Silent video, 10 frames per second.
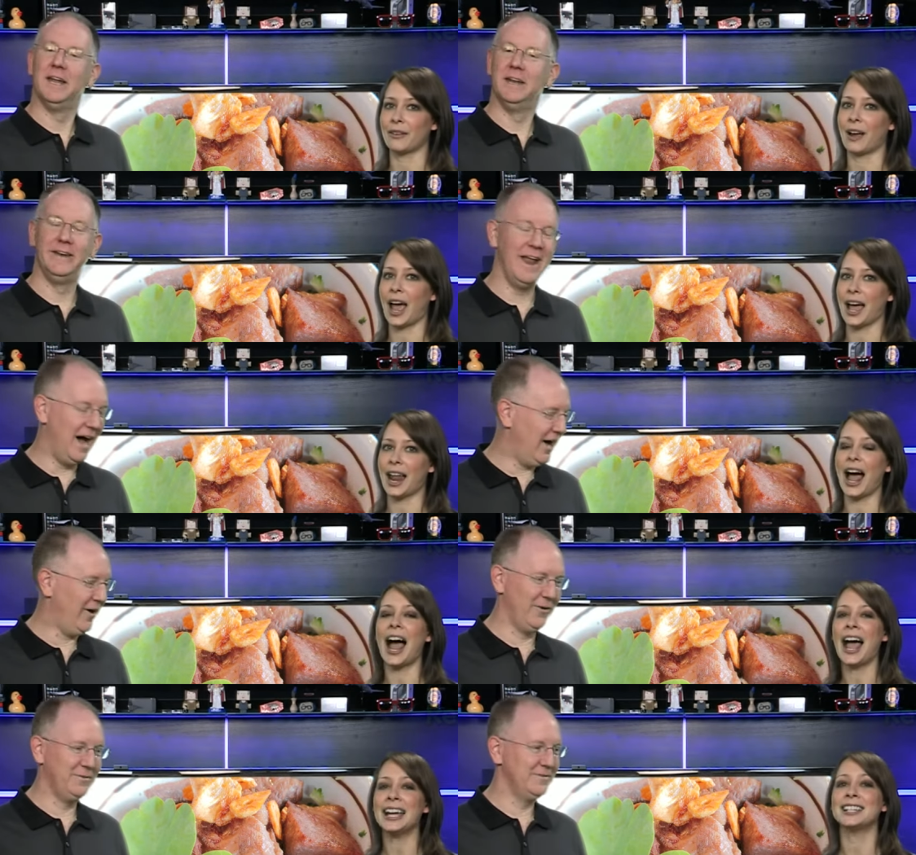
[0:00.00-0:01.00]
Speaker 1: ever had. No,
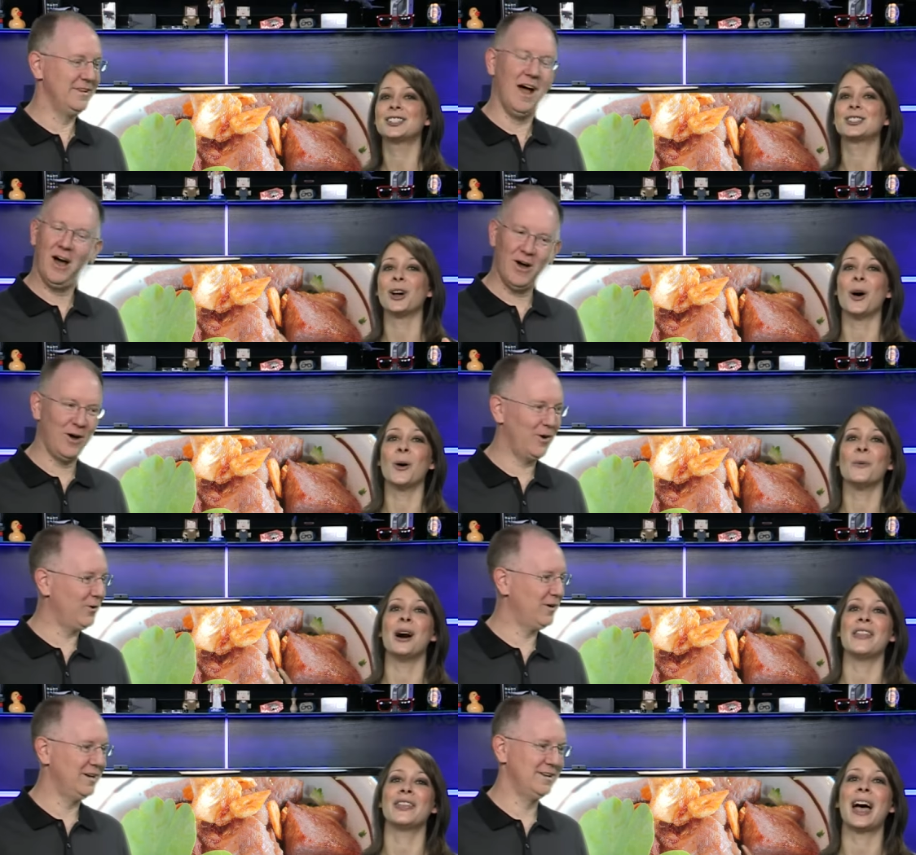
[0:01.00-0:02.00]
I no, so
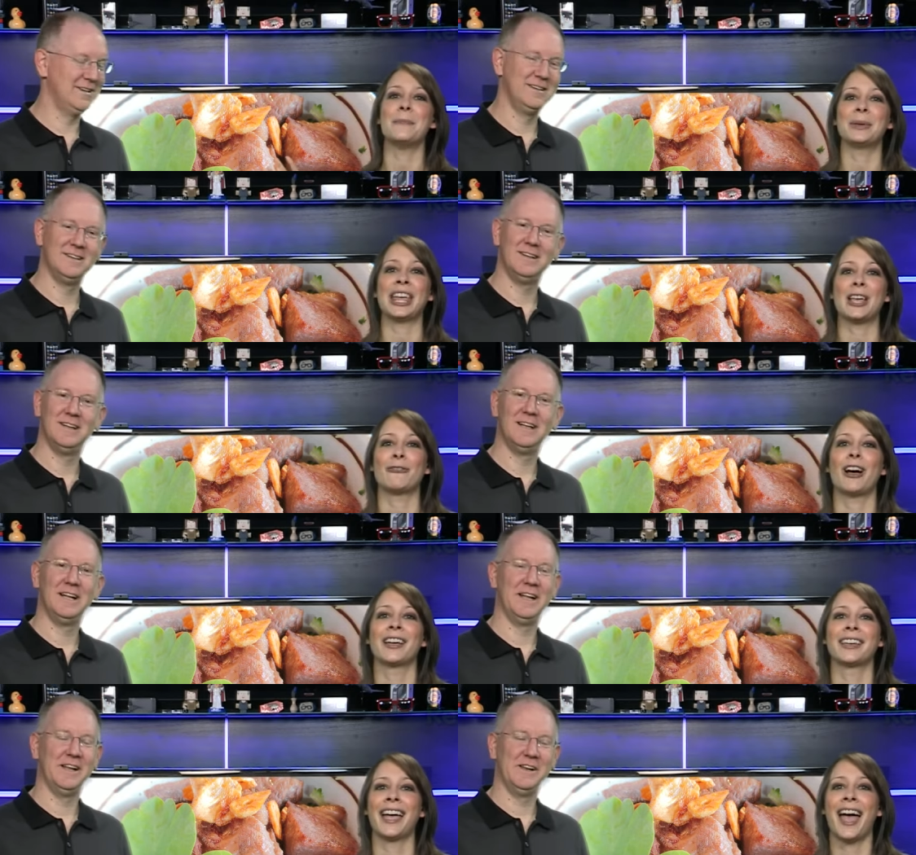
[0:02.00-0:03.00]
want that beef
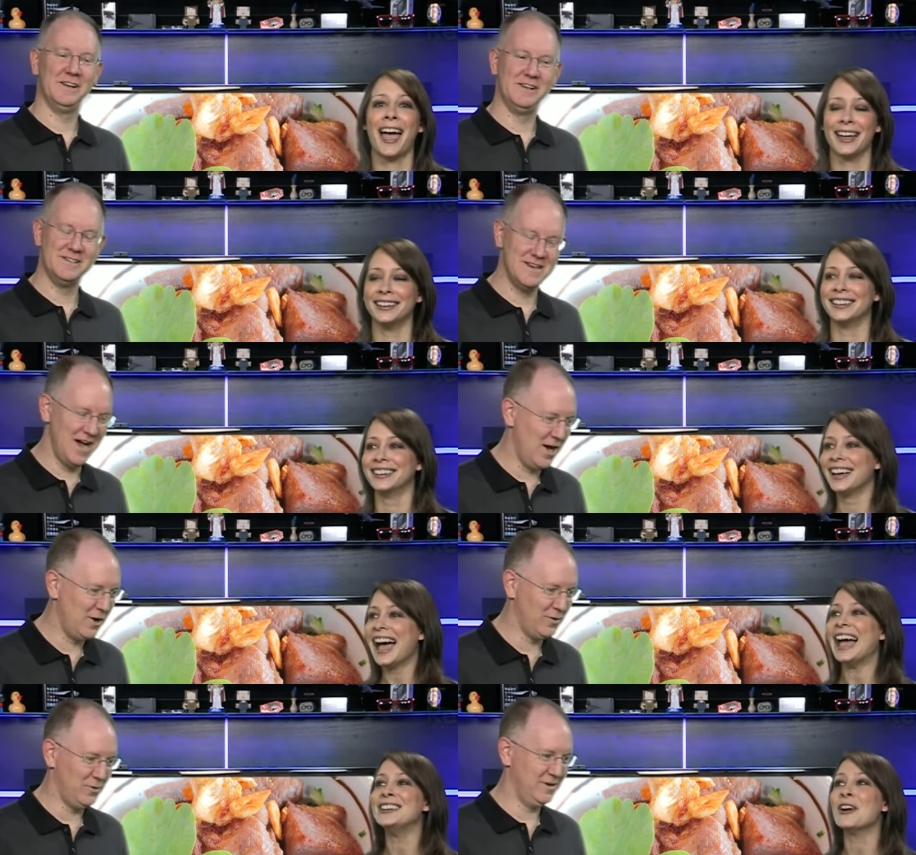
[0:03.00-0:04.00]
again.
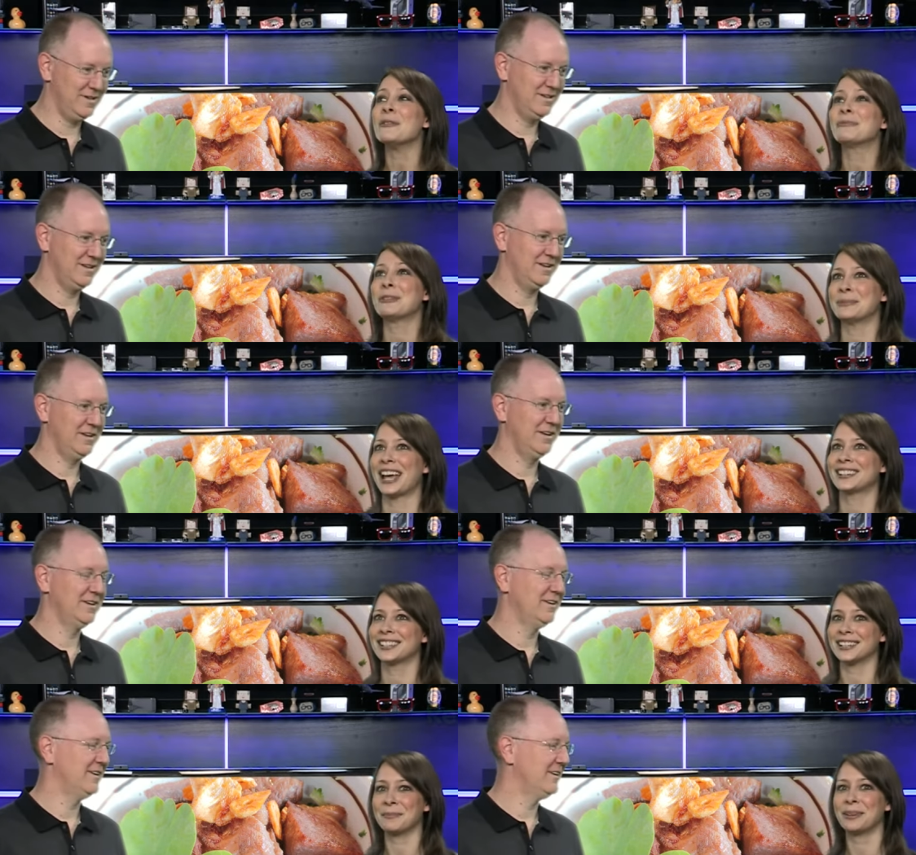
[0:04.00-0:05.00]
No. I know I'm from
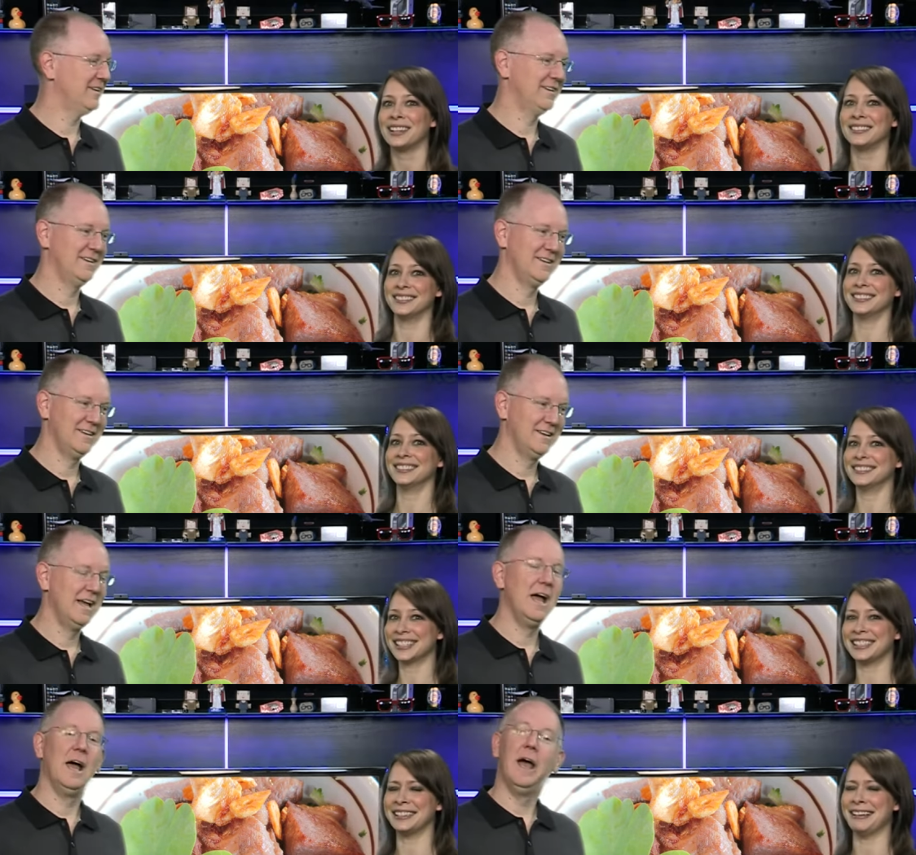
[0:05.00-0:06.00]
Texas, but
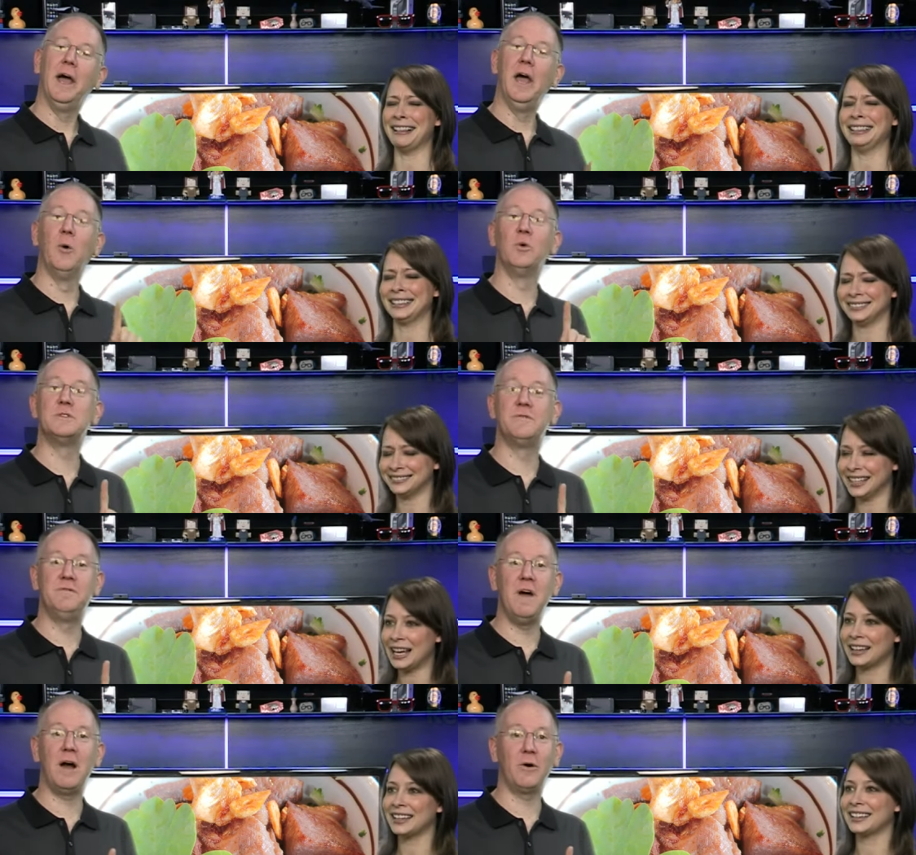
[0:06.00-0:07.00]
Speaker 2: Still. It was
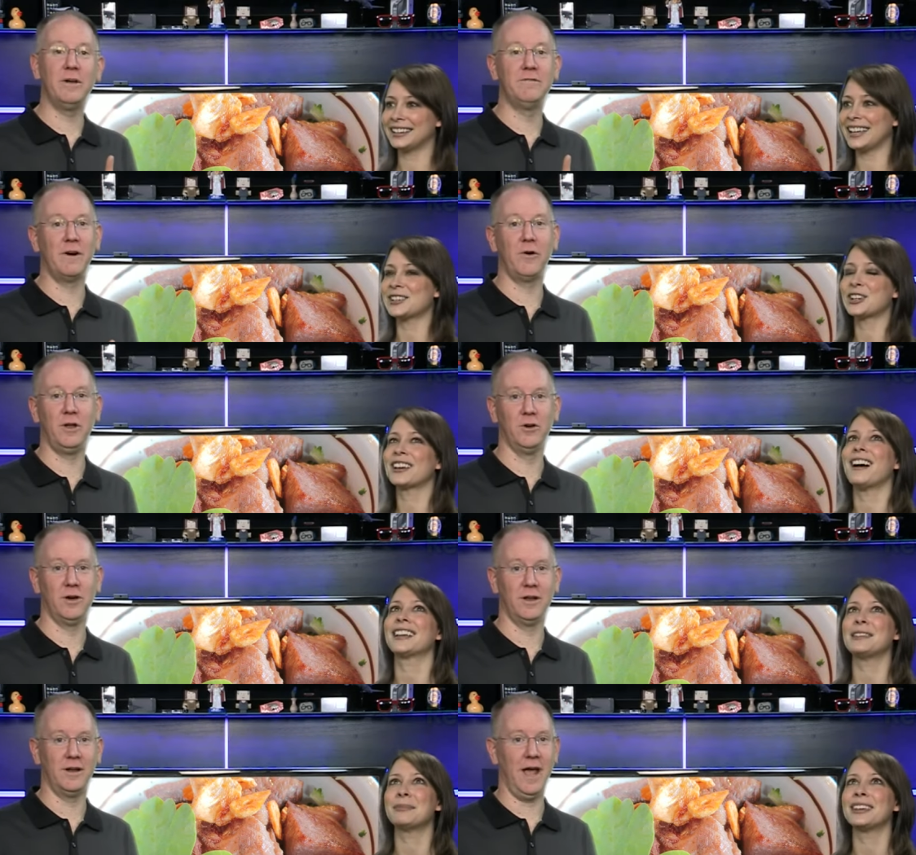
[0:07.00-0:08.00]
very, very ishigaki
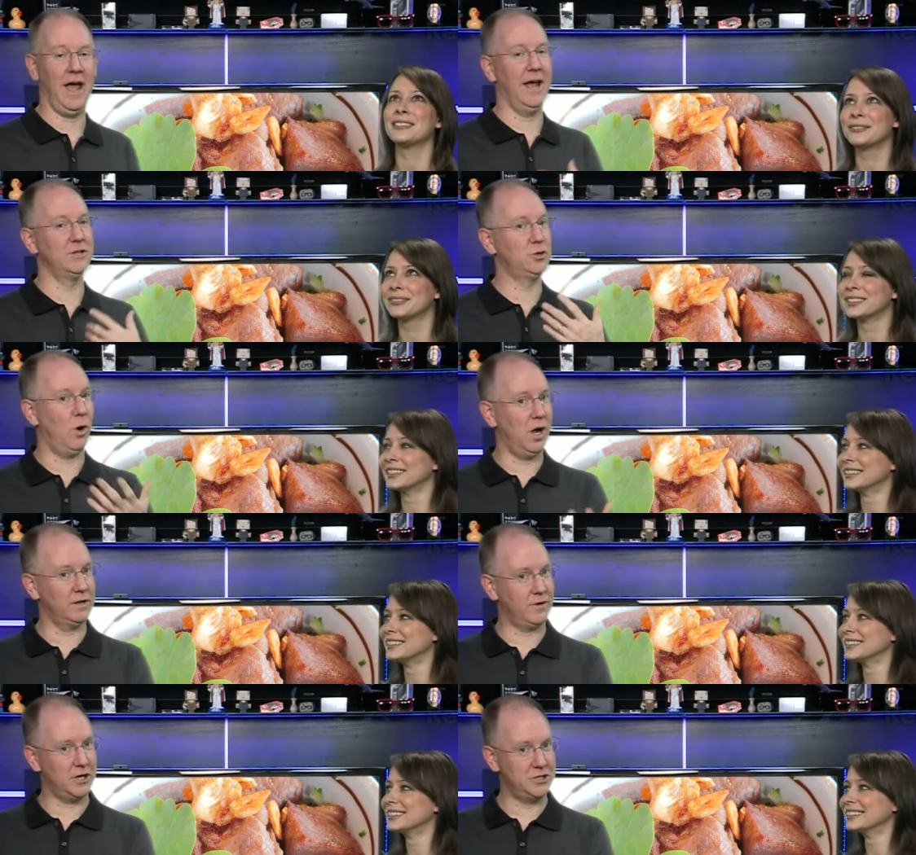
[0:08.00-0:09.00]
good. Beef. And to
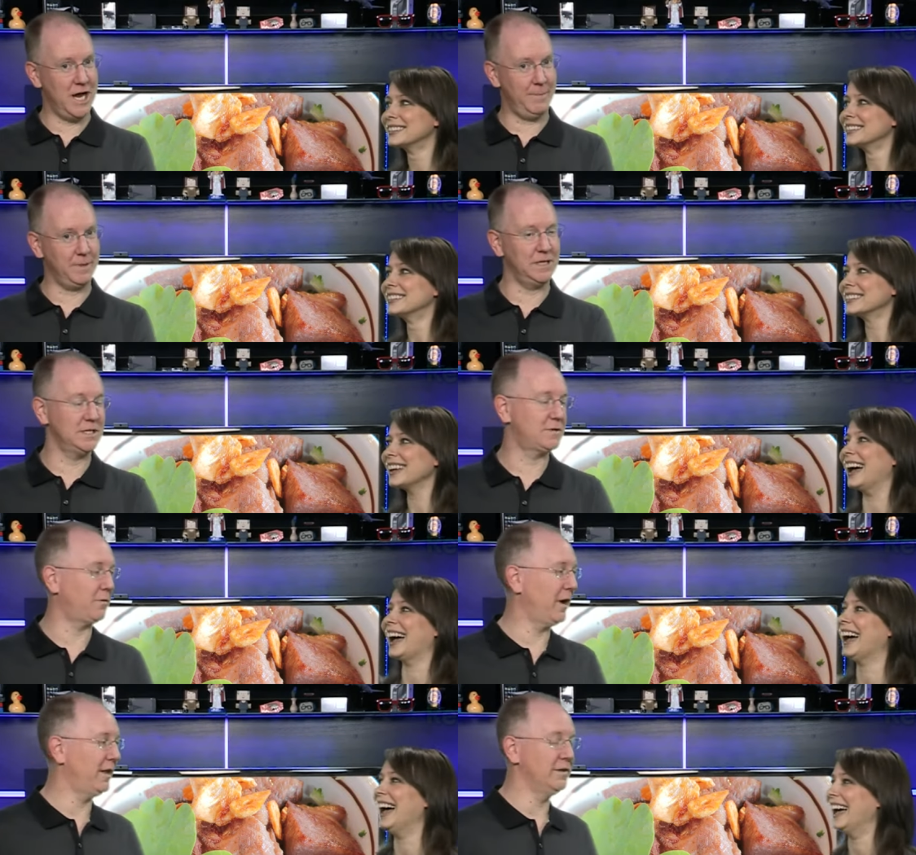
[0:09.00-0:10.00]
all of our Japanese
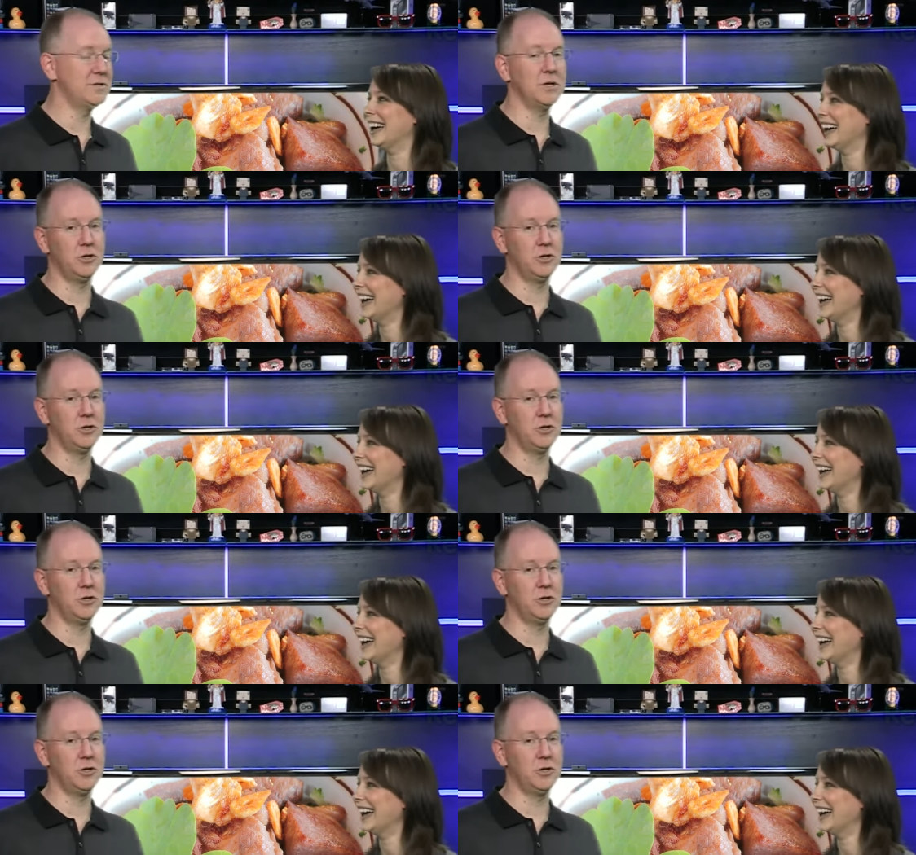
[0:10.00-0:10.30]
friends,